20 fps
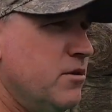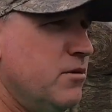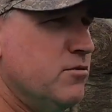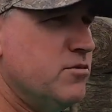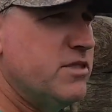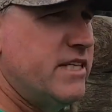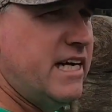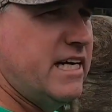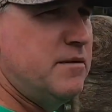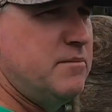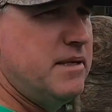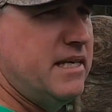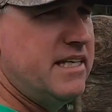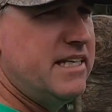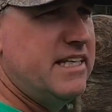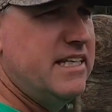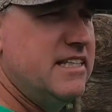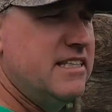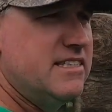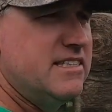gonna stack them like
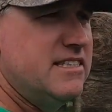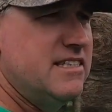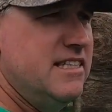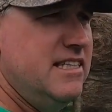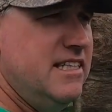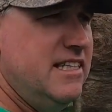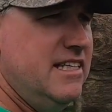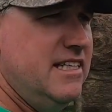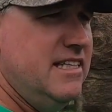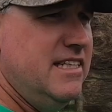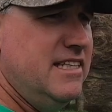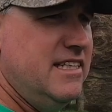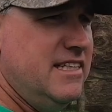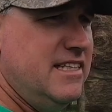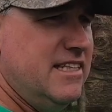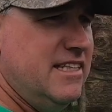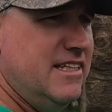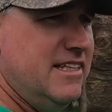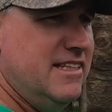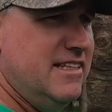this.
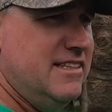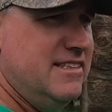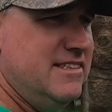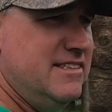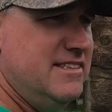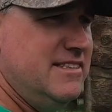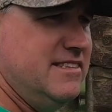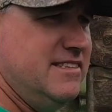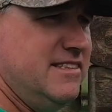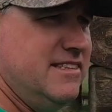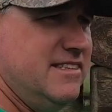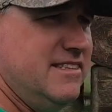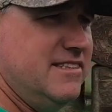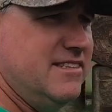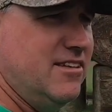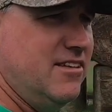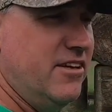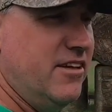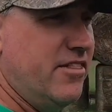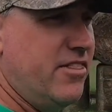
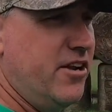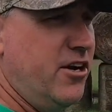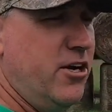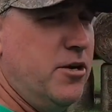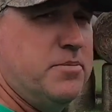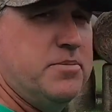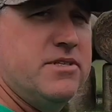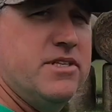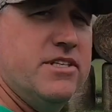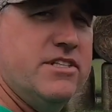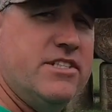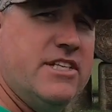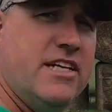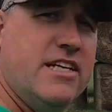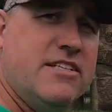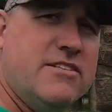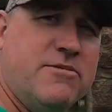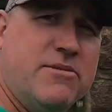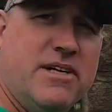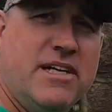It's only a 30%
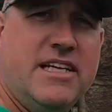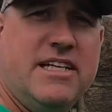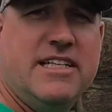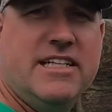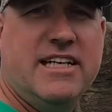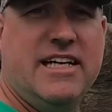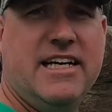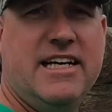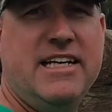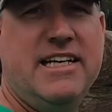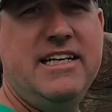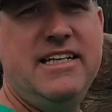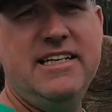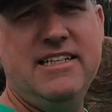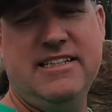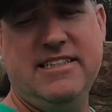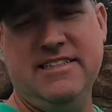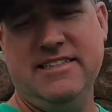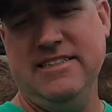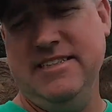chance of rain today,
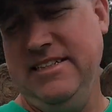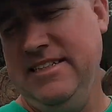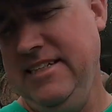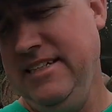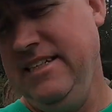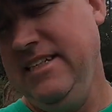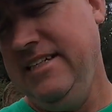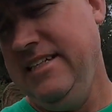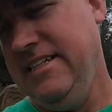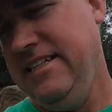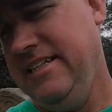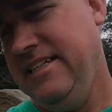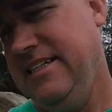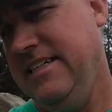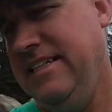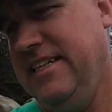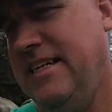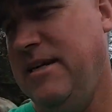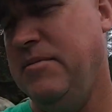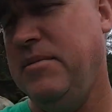
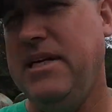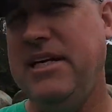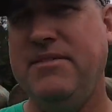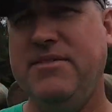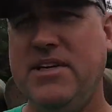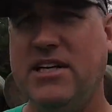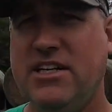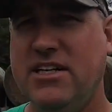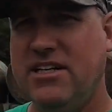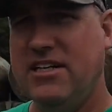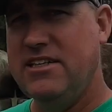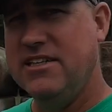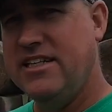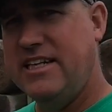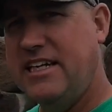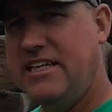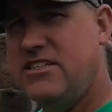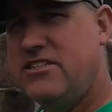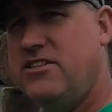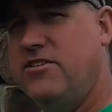and I believe none the
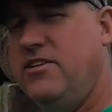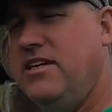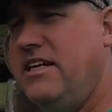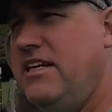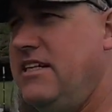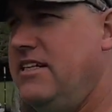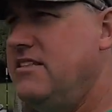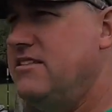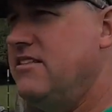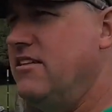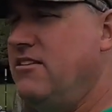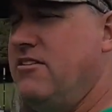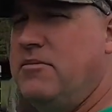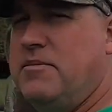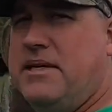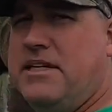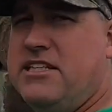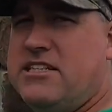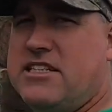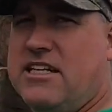next 2 days, so I
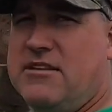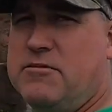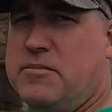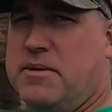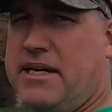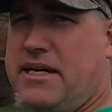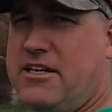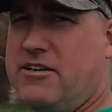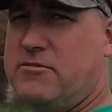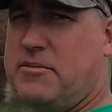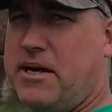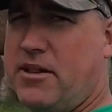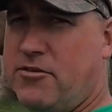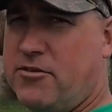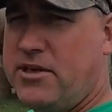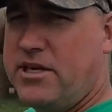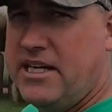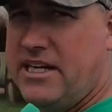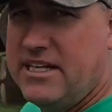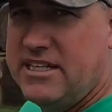may just leave them out here about
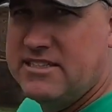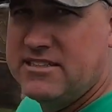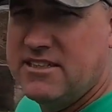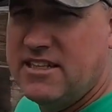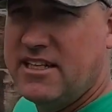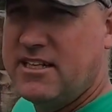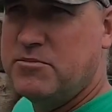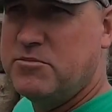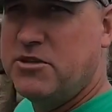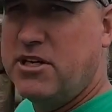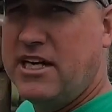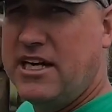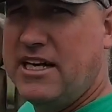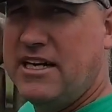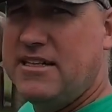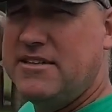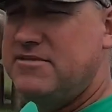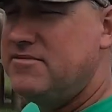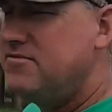3 days and let them dry.